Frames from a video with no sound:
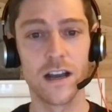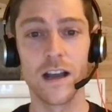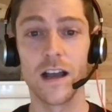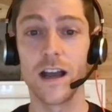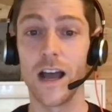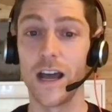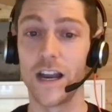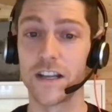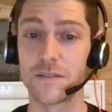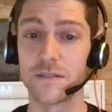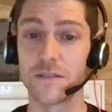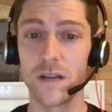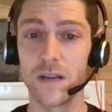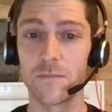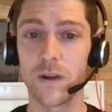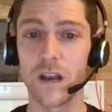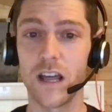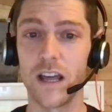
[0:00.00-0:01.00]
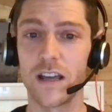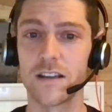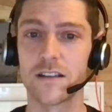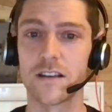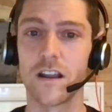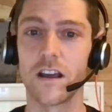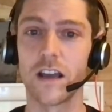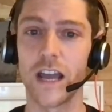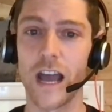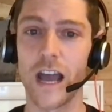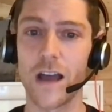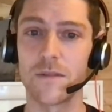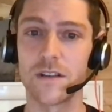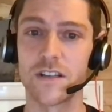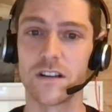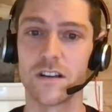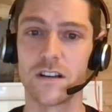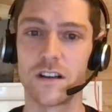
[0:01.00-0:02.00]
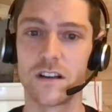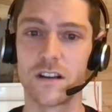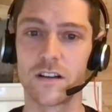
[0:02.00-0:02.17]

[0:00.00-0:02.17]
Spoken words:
and as big players like Amazon